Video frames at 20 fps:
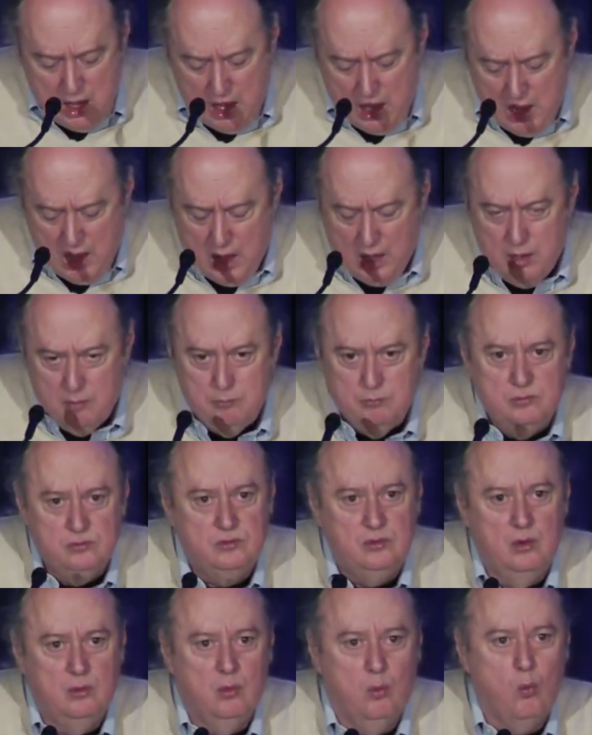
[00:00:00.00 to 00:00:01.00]

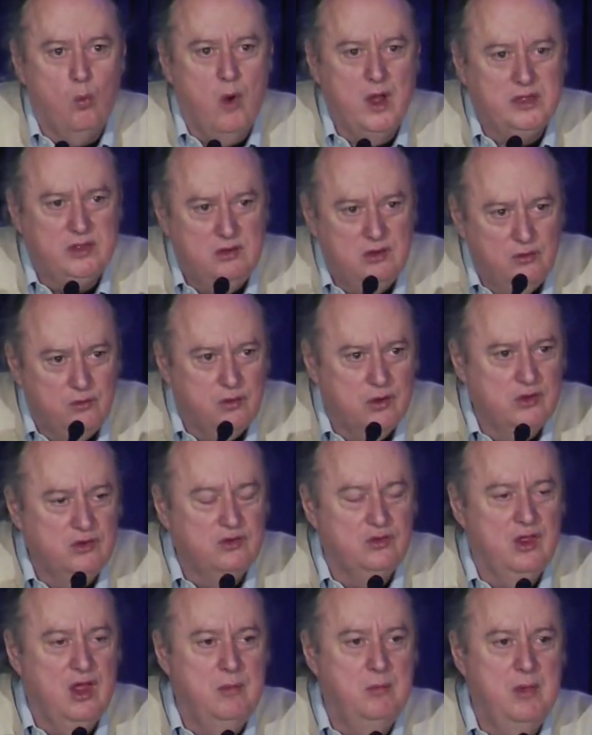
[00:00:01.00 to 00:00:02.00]
Um, what
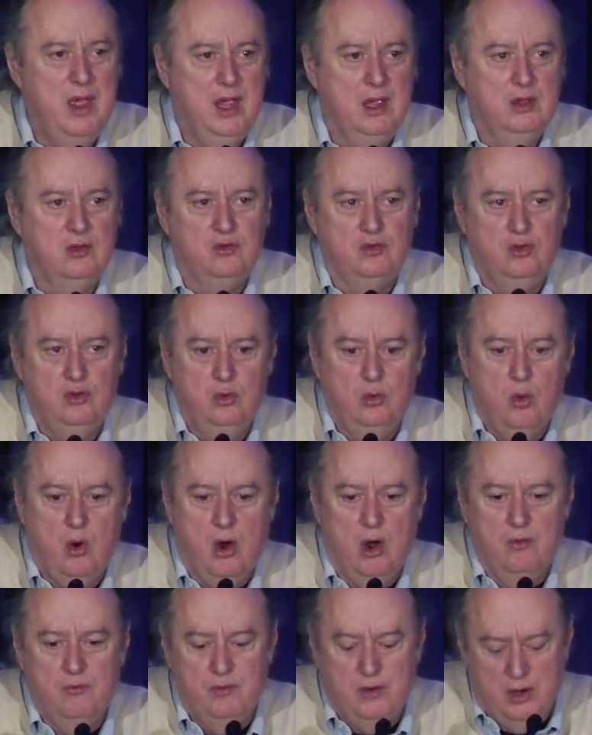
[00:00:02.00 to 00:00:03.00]
difference they make to
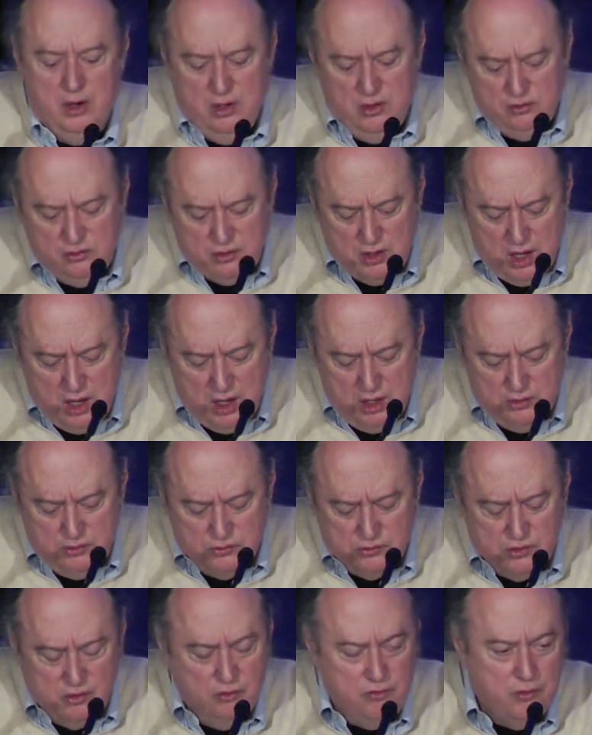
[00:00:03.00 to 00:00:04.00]
our various
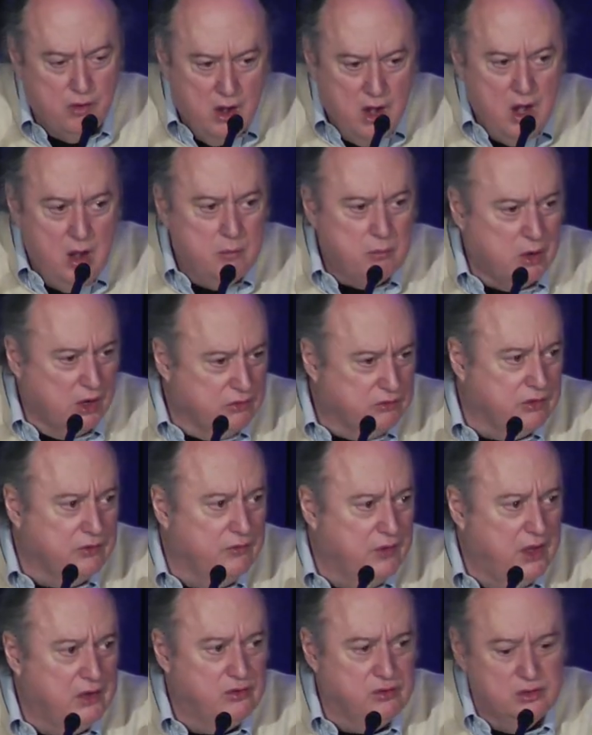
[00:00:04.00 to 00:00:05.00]
kinds of
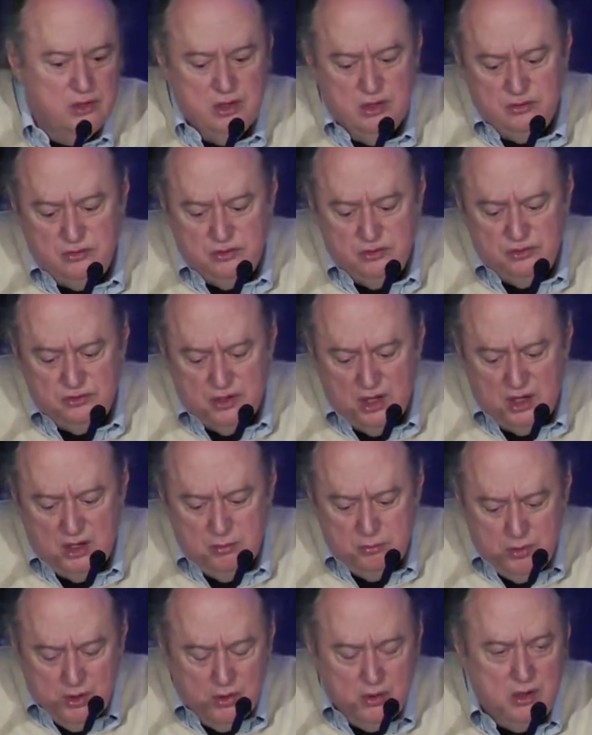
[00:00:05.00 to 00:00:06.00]
preservation and
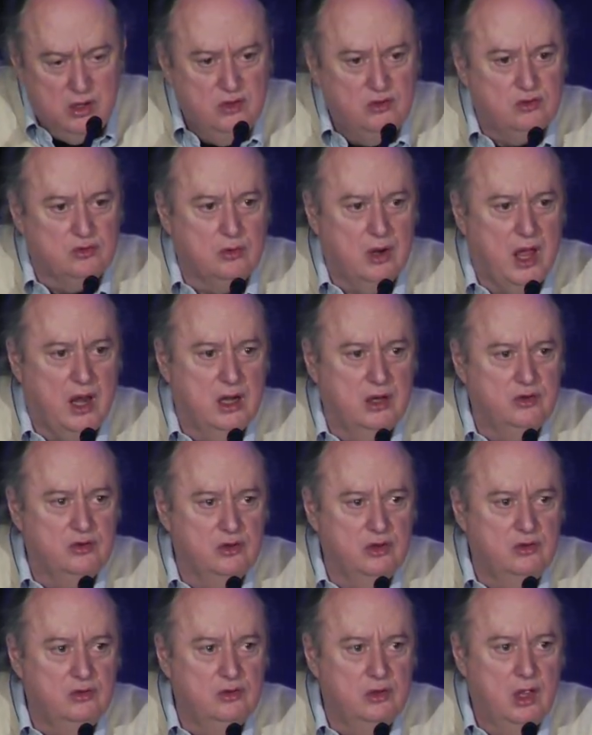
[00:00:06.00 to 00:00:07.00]
sustainability
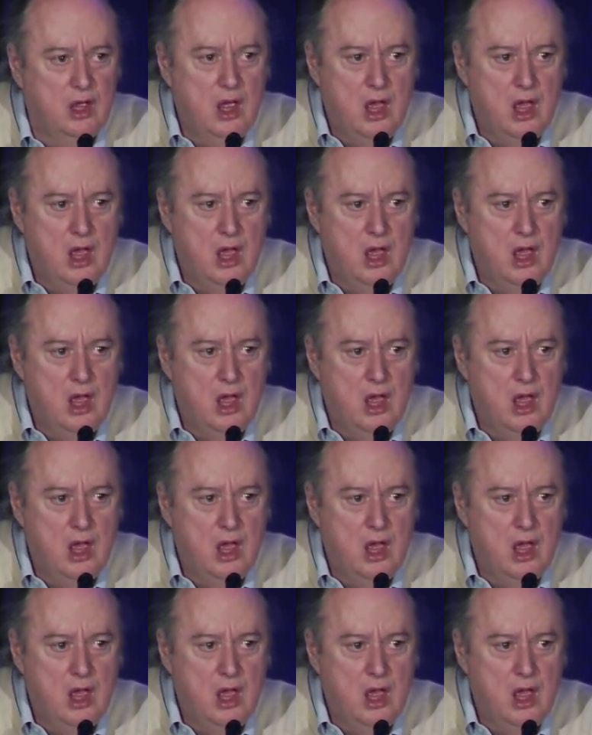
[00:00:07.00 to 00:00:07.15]
strategies.